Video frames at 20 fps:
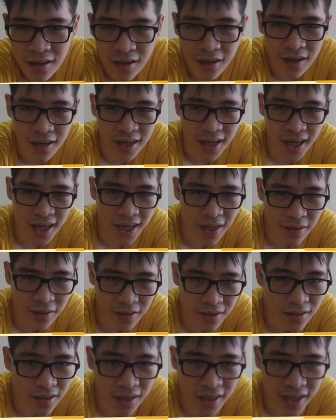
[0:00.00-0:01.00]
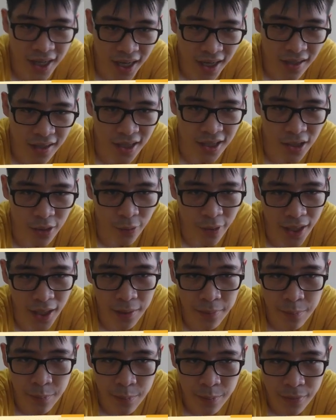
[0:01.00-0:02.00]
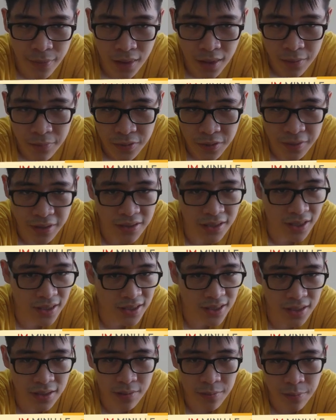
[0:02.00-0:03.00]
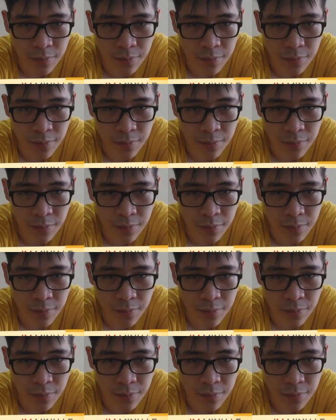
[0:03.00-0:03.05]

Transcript: Okay, London again. E3, G6,